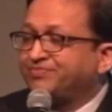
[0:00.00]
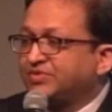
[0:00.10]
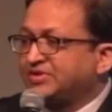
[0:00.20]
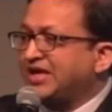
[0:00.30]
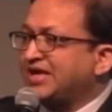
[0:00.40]

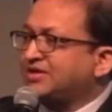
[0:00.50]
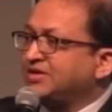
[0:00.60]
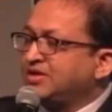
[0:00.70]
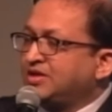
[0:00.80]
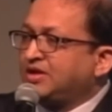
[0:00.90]
that
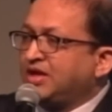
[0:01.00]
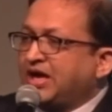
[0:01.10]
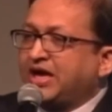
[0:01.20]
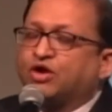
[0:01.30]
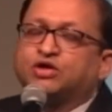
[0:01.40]

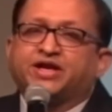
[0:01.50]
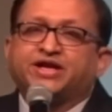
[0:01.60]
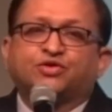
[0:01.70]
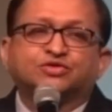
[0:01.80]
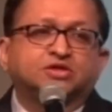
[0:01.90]
I got
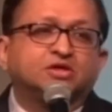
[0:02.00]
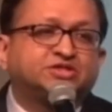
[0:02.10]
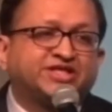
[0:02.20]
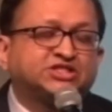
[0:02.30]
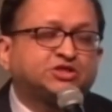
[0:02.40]
retrosternal
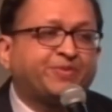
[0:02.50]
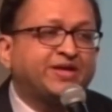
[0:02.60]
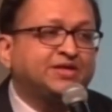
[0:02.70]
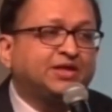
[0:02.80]
chest pain.